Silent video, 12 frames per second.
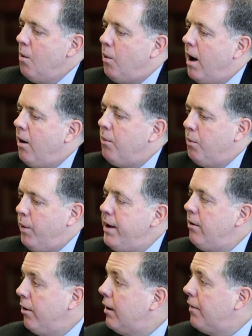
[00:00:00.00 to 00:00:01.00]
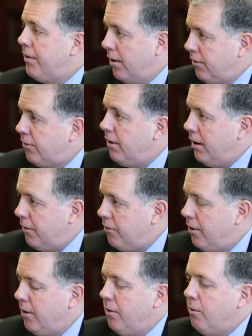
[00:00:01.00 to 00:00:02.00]
Well, we look at this
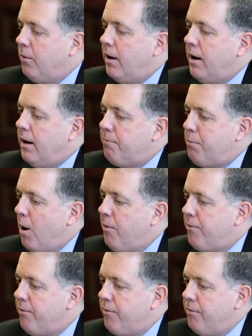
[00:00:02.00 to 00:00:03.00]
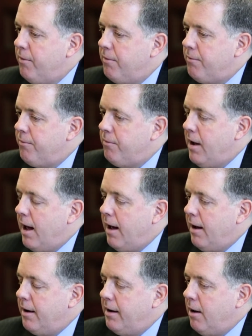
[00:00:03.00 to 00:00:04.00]
issue both,
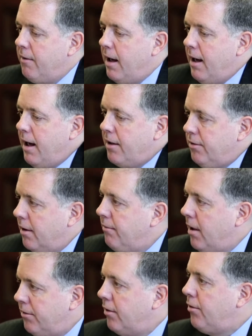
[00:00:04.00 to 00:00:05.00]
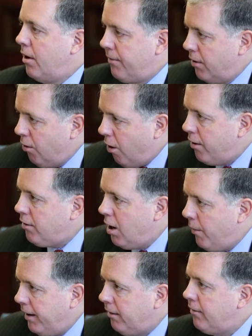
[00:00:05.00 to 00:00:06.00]
as a sort of an
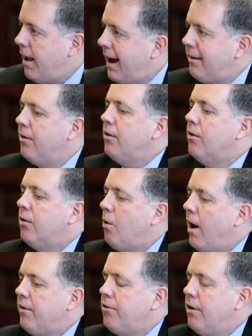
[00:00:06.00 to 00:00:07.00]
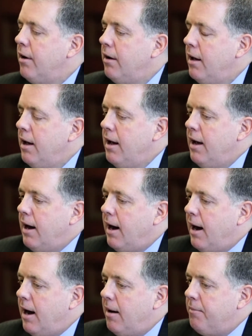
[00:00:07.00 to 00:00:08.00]
ongoing technical question,
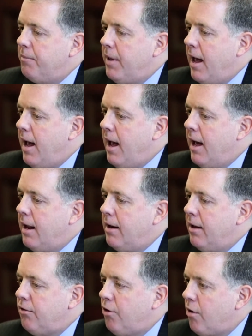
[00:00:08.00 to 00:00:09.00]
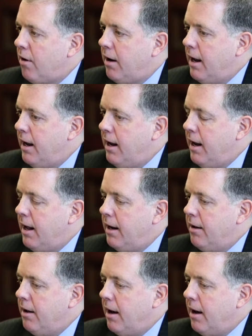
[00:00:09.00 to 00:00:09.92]
and certainly